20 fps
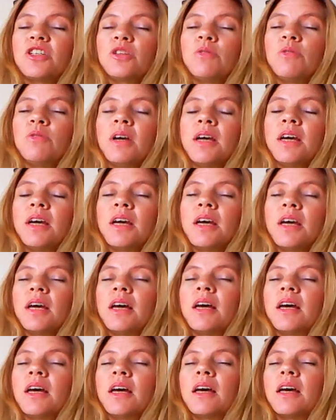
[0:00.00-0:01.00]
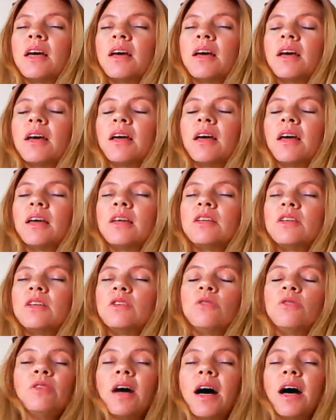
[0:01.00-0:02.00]
you
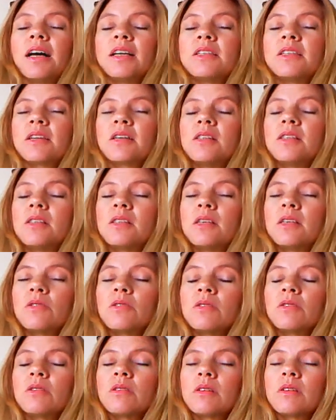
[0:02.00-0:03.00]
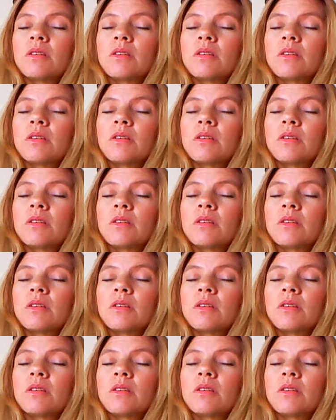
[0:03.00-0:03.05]
do not consider